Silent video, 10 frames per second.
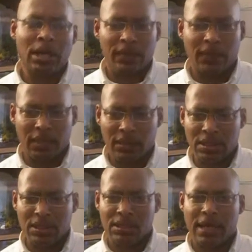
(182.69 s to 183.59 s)
that
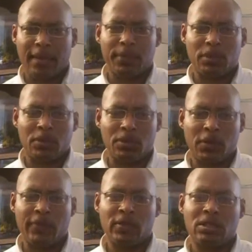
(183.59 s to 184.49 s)
these type of
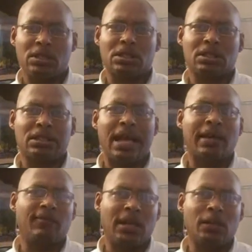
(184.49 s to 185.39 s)
services is not
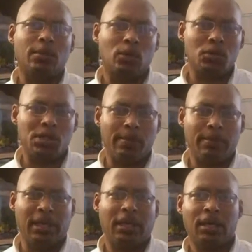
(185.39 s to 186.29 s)
available to
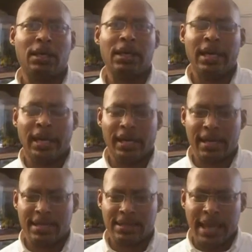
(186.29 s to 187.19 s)
men. It
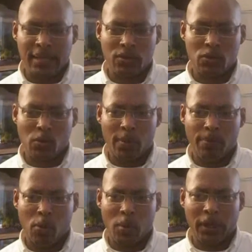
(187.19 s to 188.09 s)
has gotten to
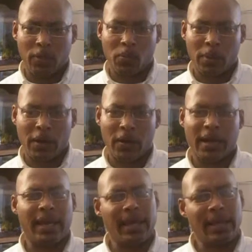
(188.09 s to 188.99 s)
a point where
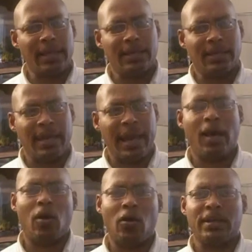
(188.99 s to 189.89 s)

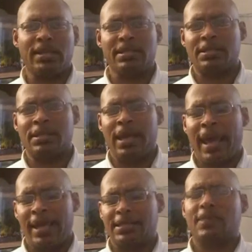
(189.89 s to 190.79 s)
now it's
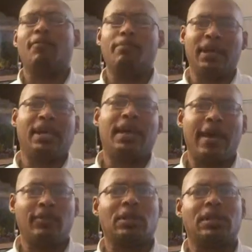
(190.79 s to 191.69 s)
as if men
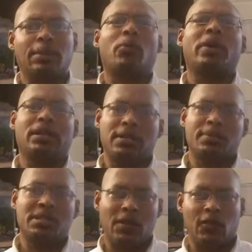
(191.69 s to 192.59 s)
have to liberate
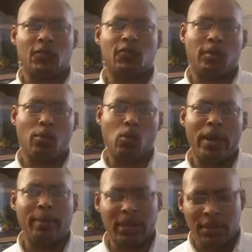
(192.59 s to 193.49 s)
themselves from women.